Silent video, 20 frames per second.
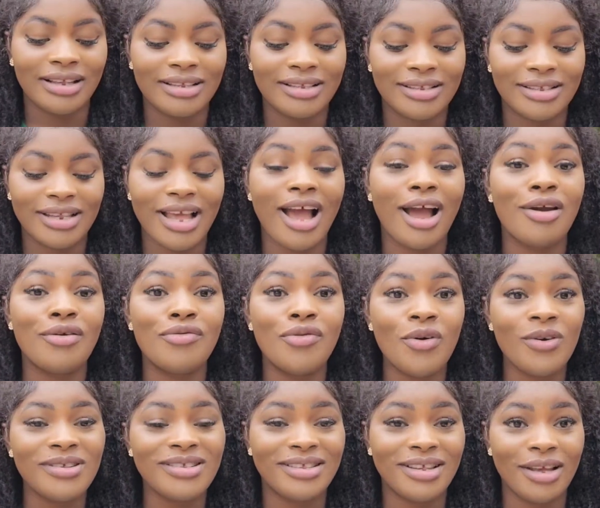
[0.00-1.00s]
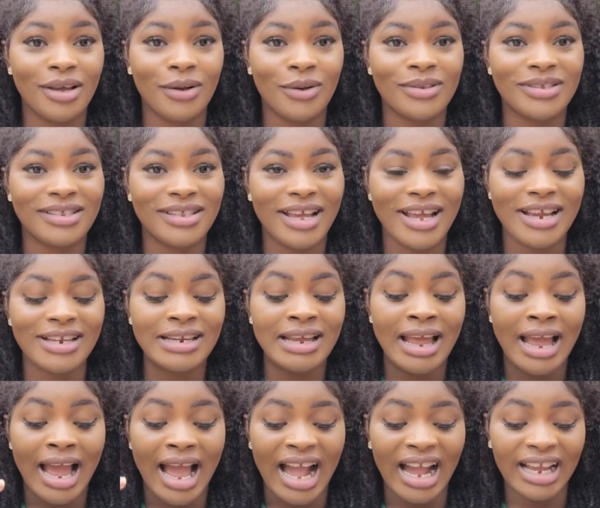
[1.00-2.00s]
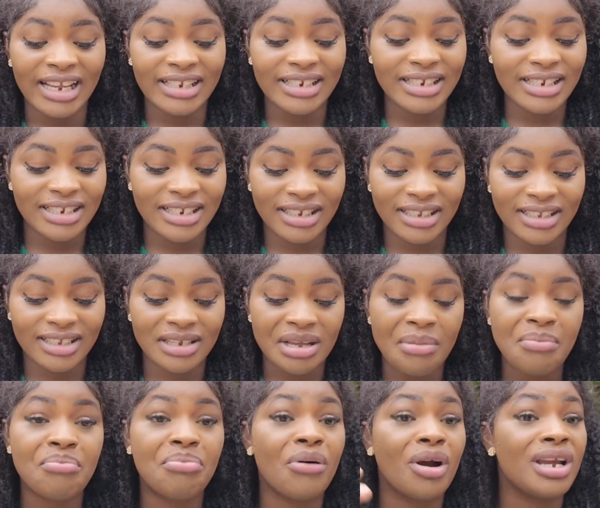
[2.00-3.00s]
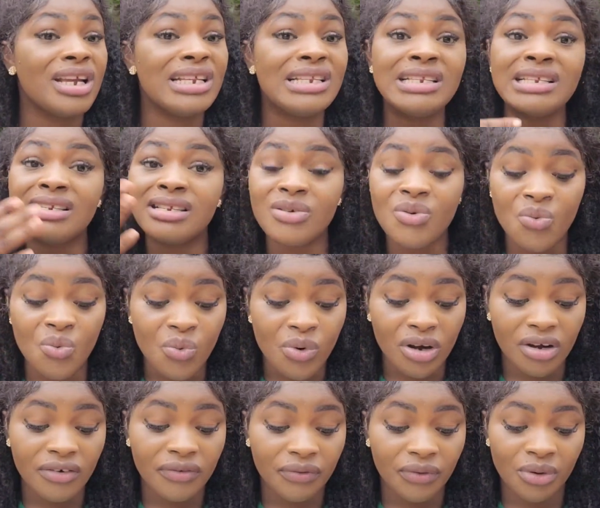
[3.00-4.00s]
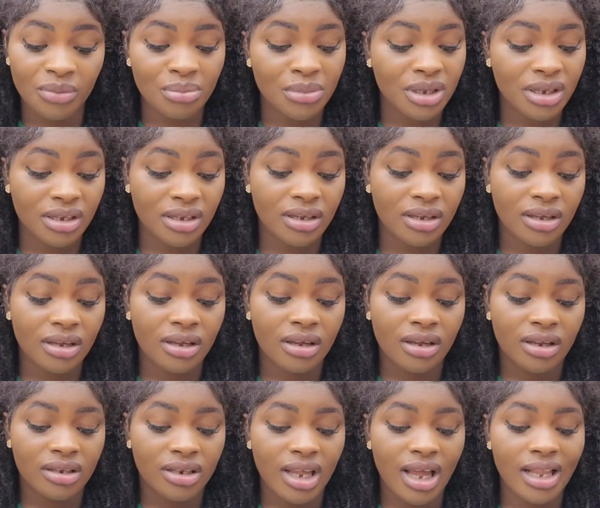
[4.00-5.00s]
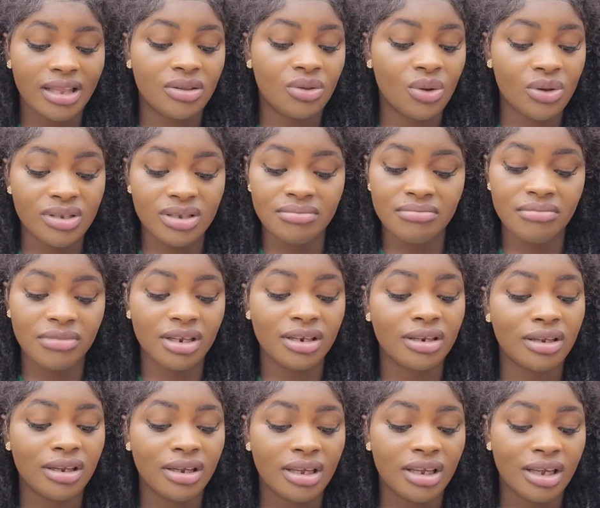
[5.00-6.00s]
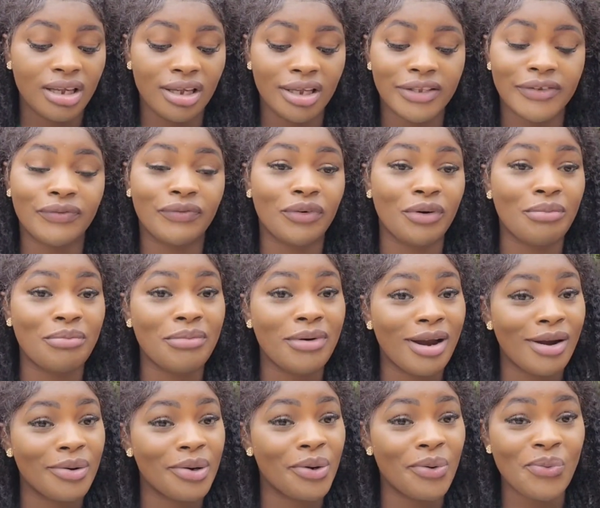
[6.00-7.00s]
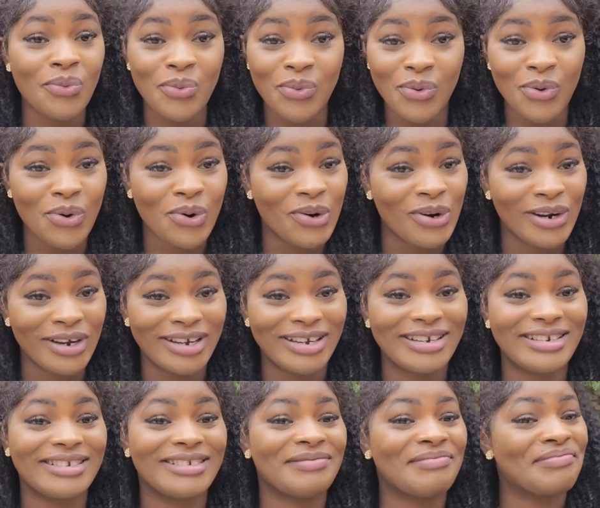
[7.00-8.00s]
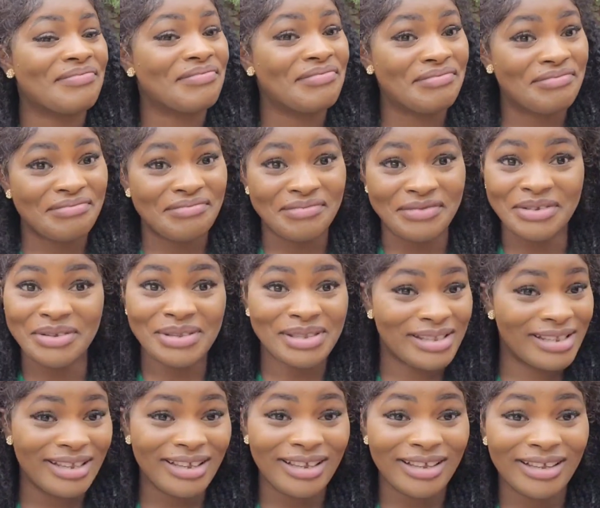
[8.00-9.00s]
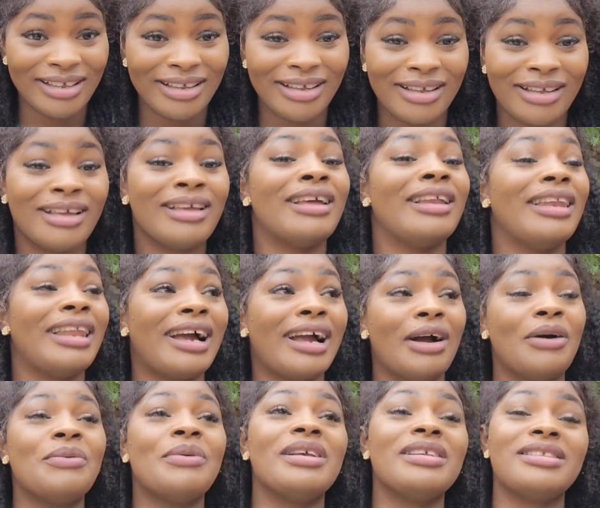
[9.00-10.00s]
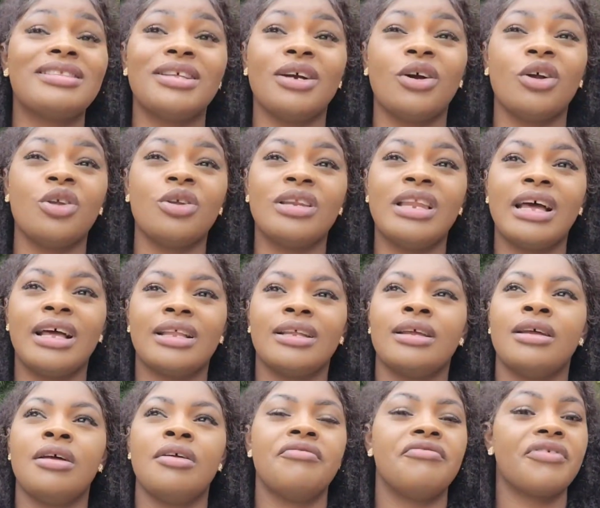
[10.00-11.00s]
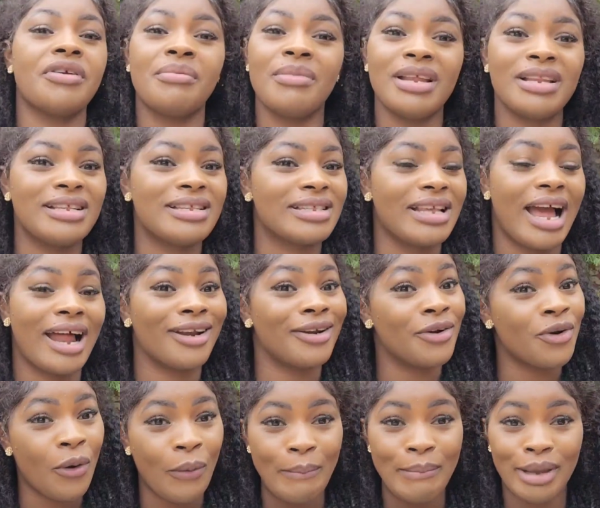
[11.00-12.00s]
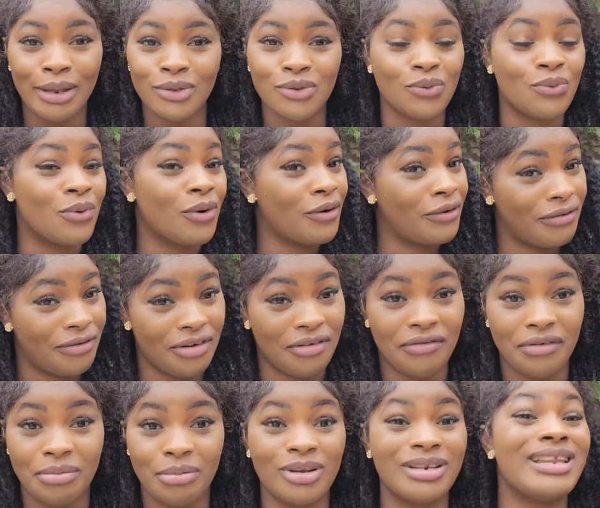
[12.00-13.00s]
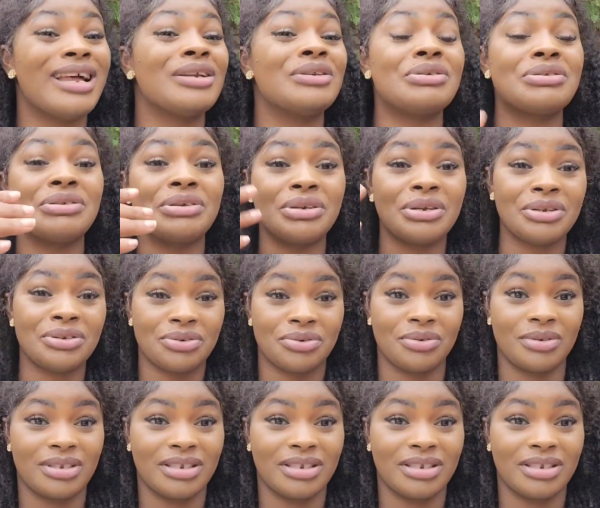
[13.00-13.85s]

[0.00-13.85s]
Sir Roselle said, I did it, but it didn't work for me. That doesn't mean it's from marine world. You see? Like I always tell you that, remedies are not meant to work for everybody. That's just your truth.